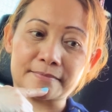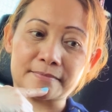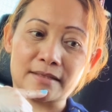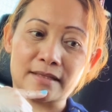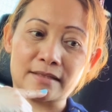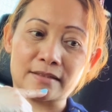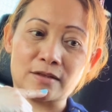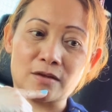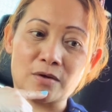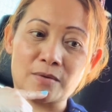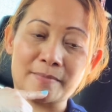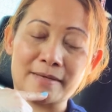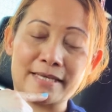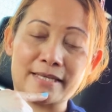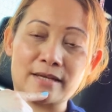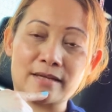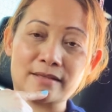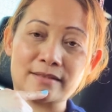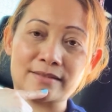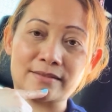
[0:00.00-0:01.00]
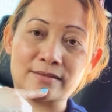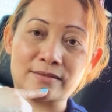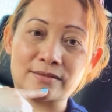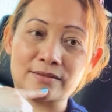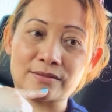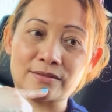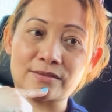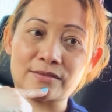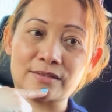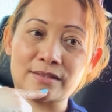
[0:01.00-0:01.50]
I know my youngest
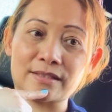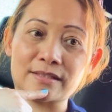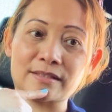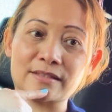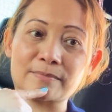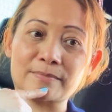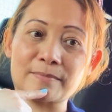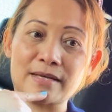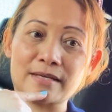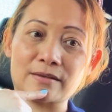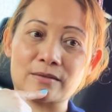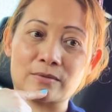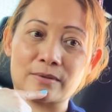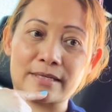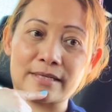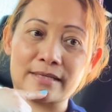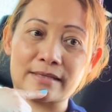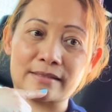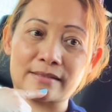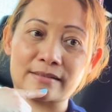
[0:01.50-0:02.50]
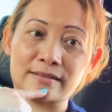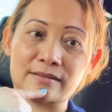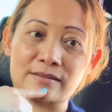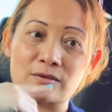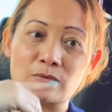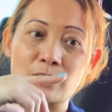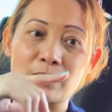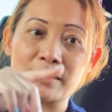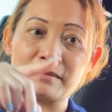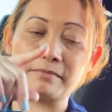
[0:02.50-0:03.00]
sister gets migraines.
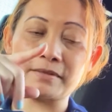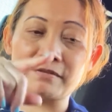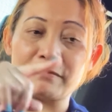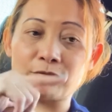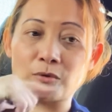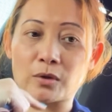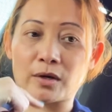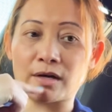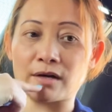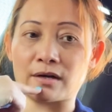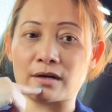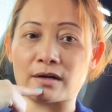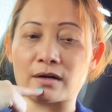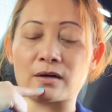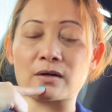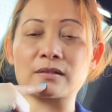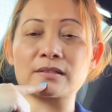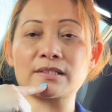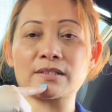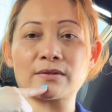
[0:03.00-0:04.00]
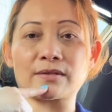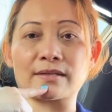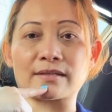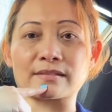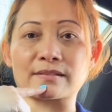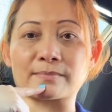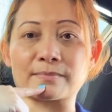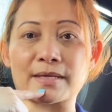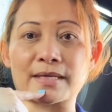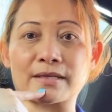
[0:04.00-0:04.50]
The one before her also
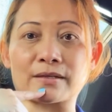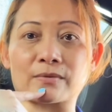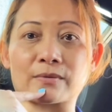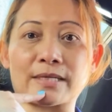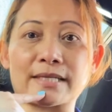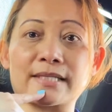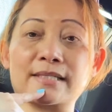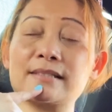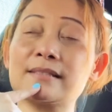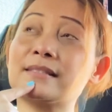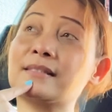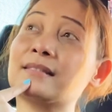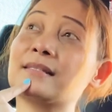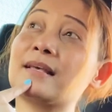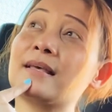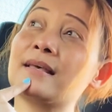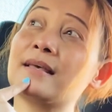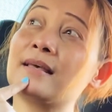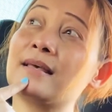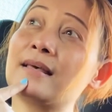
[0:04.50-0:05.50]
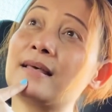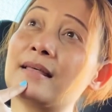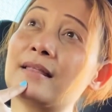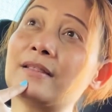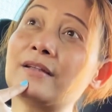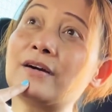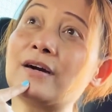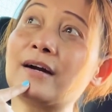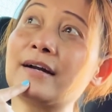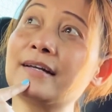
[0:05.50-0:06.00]
gets migraines.
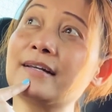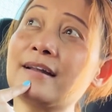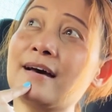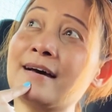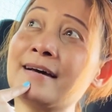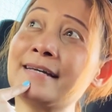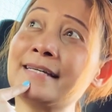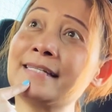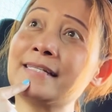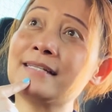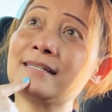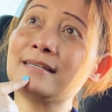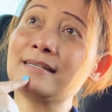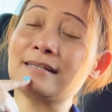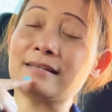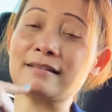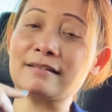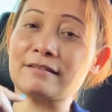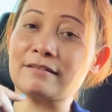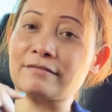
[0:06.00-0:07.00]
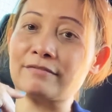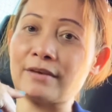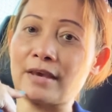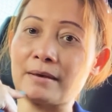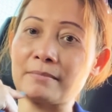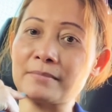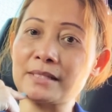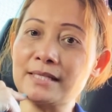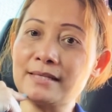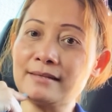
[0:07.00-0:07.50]
There are nine kids in the
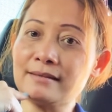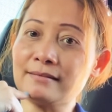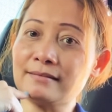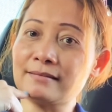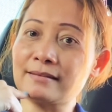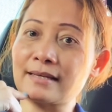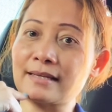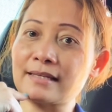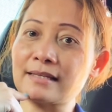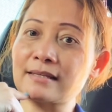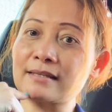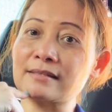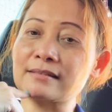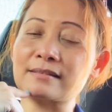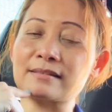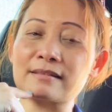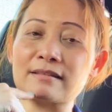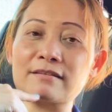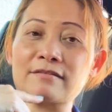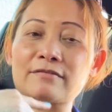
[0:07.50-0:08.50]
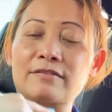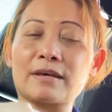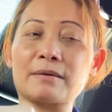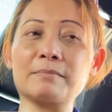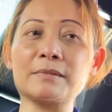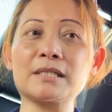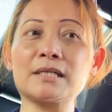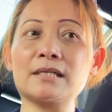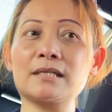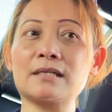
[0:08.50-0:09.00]

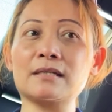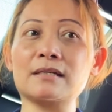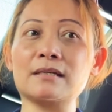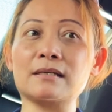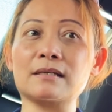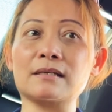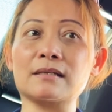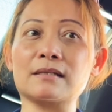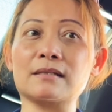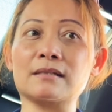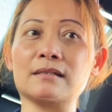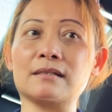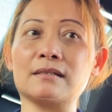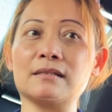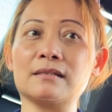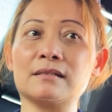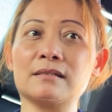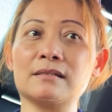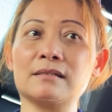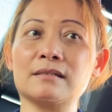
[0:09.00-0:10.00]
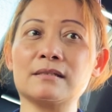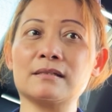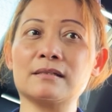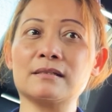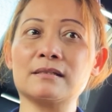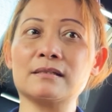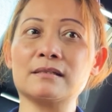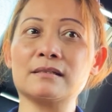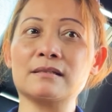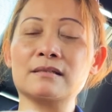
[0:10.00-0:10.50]
family, and
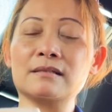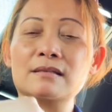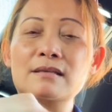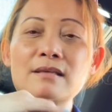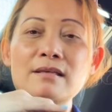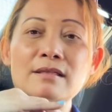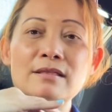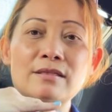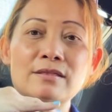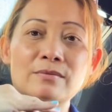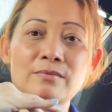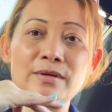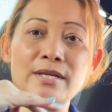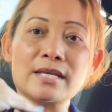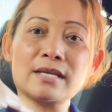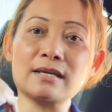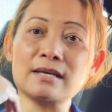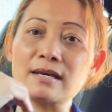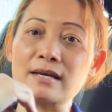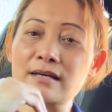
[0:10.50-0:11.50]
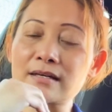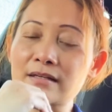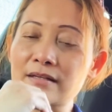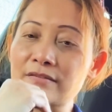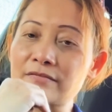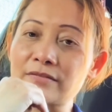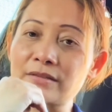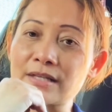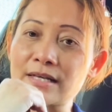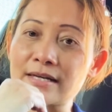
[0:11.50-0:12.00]
3 out
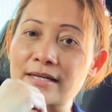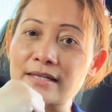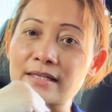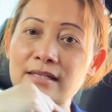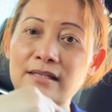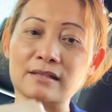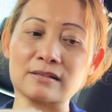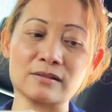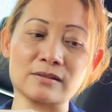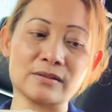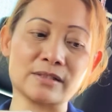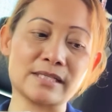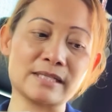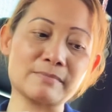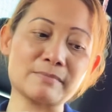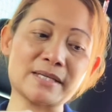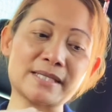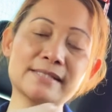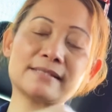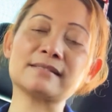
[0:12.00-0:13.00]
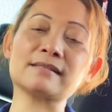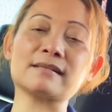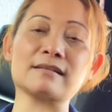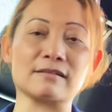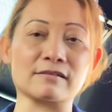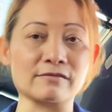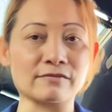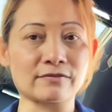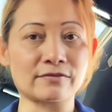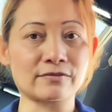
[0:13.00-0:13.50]
of 9, including
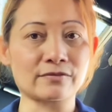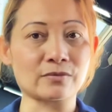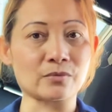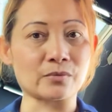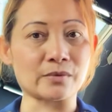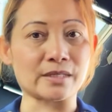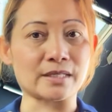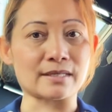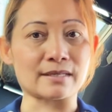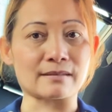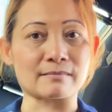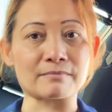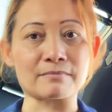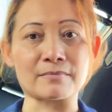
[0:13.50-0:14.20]
myself, we get